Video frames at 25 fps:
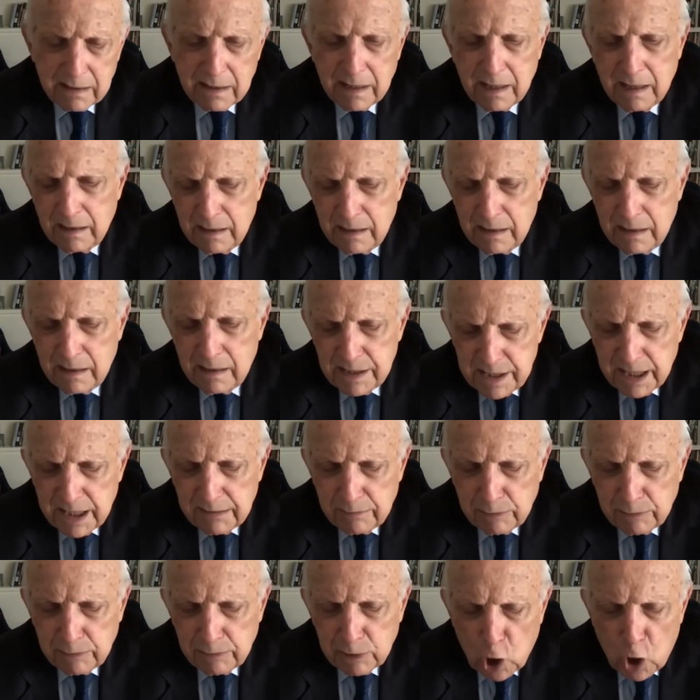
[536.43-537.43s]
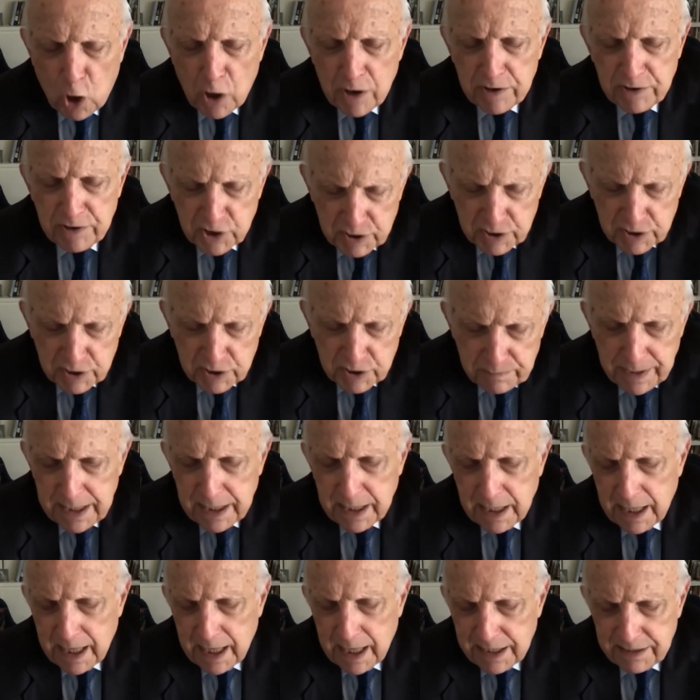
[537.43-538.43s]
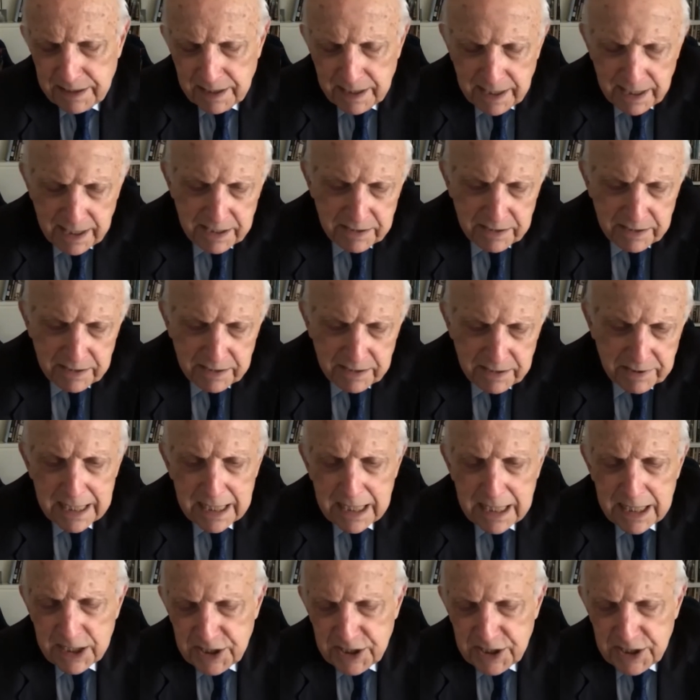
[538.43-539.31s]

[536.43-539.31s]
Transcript: largest media entities